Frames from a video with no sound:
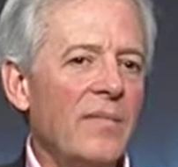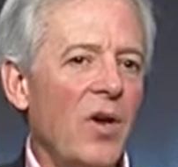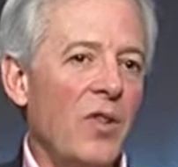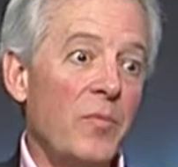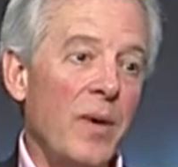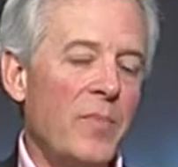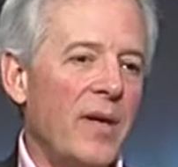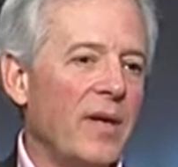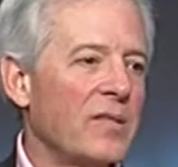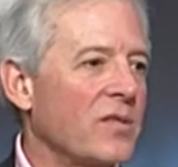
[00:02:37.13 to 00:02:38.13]
although my
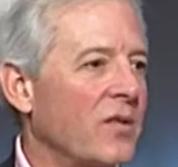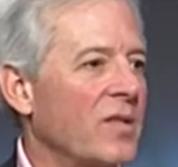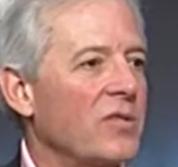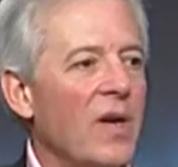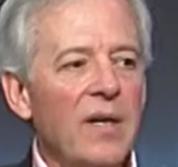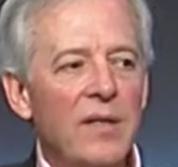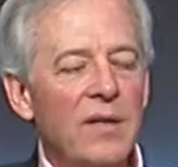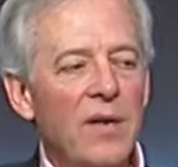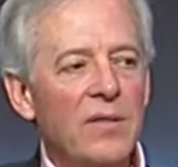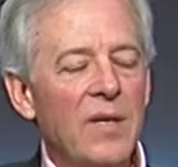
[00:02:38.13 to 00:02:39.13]
parents certainly tried to
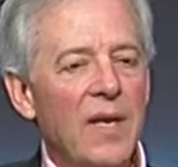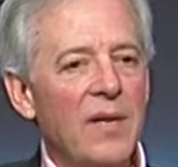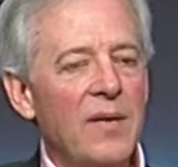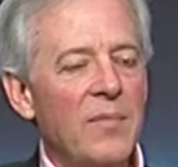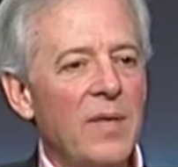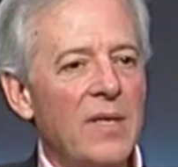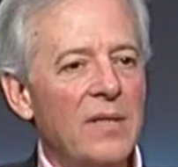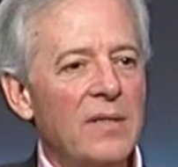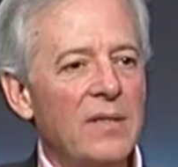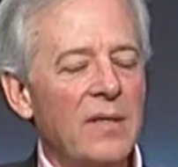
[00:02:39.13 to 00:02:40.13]
inculcate it in me,
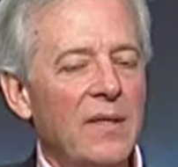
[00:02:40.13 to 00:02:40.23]
is